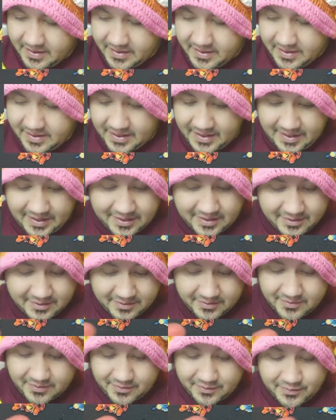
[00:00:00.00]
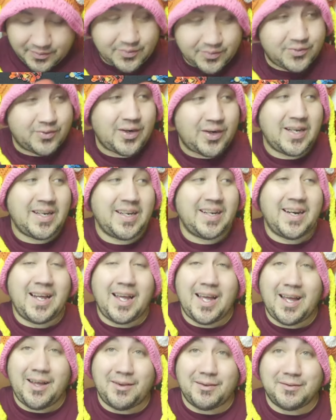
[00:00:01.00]
And striking
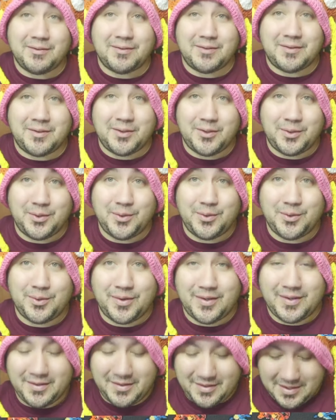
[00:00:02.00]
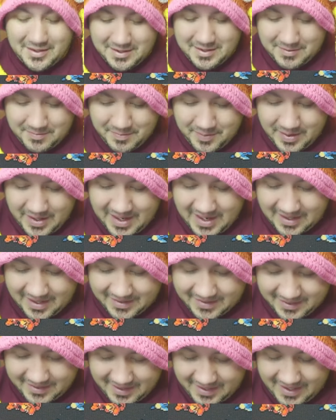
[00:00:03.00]
out two packs
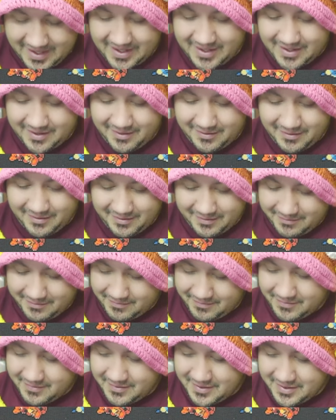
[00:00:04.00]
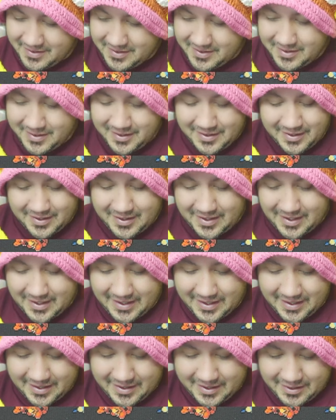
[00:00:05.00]
in. I ain't
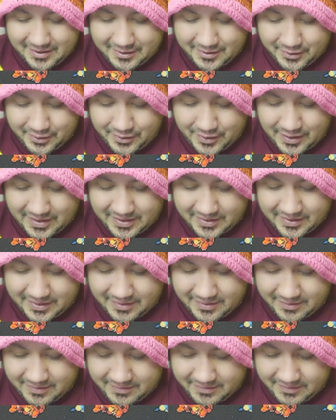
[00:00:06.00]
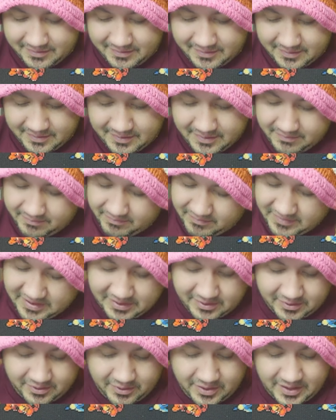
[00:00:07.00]
getting nothing too crazy. Let's
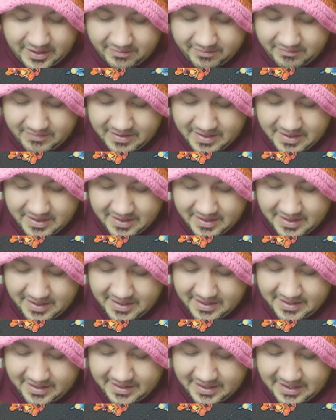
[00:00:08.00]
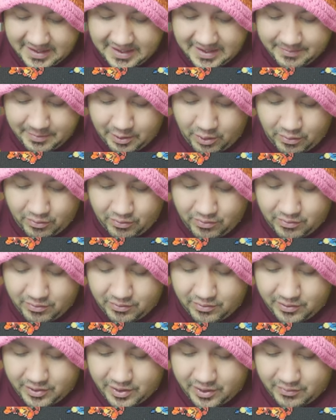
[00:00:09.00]
go ahead and keep on
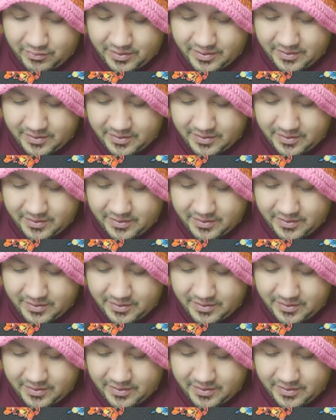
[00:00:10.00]
going.